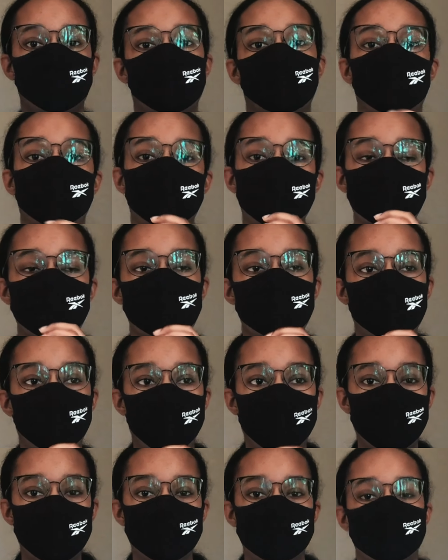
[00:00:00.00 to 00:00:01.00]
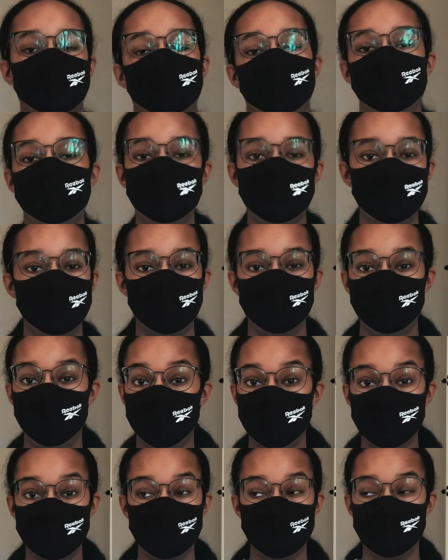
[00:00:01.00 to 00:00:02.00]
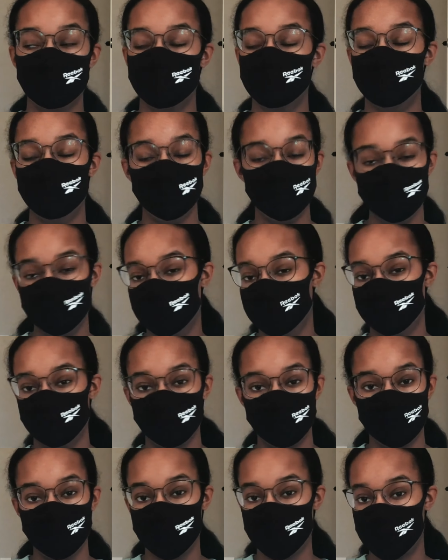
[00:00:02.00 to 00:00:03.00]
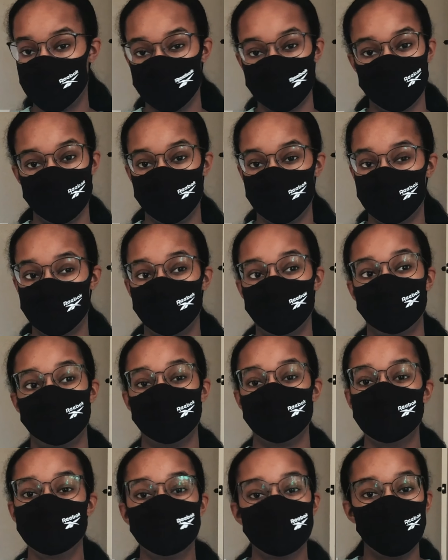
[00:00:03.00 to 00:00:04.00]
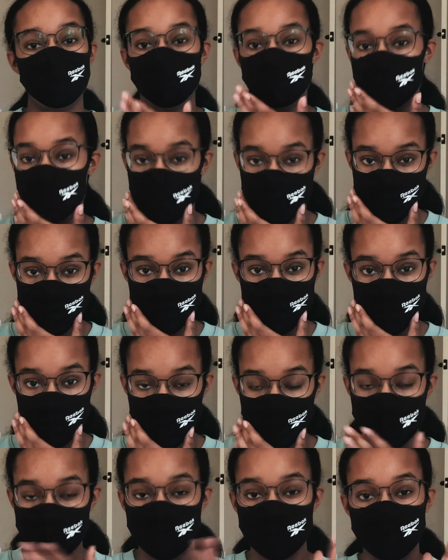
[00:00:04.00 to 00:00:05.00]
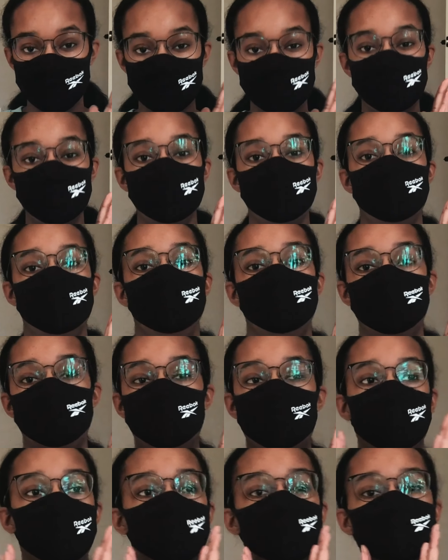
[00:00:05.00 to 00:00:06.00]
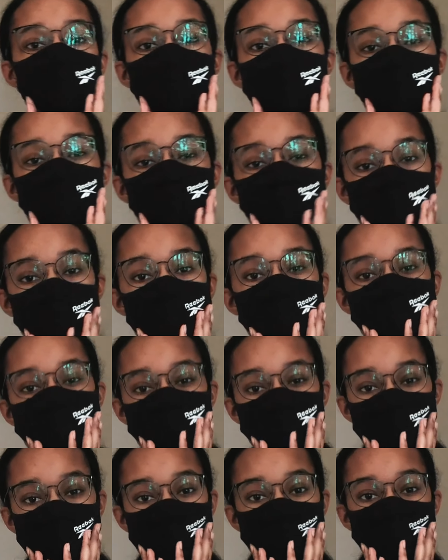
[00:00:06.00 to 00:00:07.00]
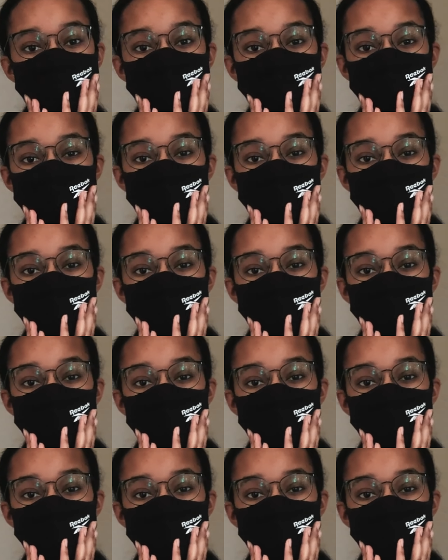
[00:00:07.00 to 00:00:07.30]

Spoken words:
And this mask, it just fits beautifully, honestly. Like, this is amazing. I think this is probably the best mask